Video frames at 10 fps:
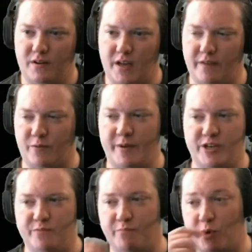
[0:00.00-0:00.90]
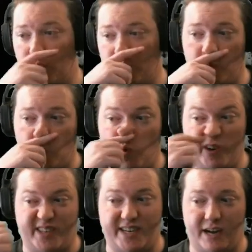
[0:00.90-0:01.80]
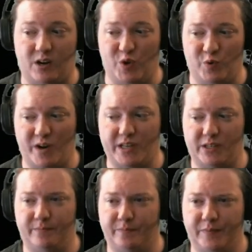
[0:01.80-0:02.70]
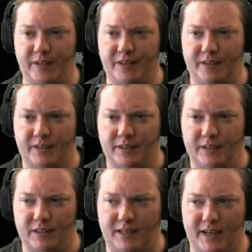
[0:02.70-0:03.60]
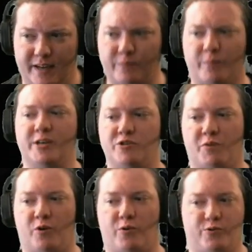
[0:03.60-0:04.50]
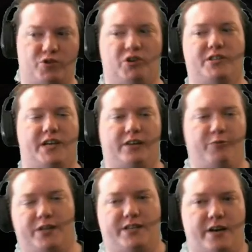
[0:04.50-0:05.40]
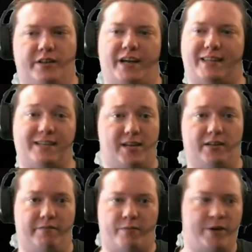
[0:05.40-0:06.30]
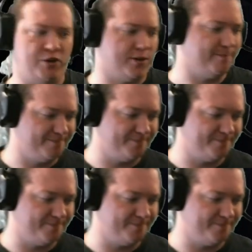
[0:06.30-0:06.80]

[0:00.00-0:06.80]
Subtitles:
information broker, or decker, rather. Information brokers are exactly what they sound like. They sell information.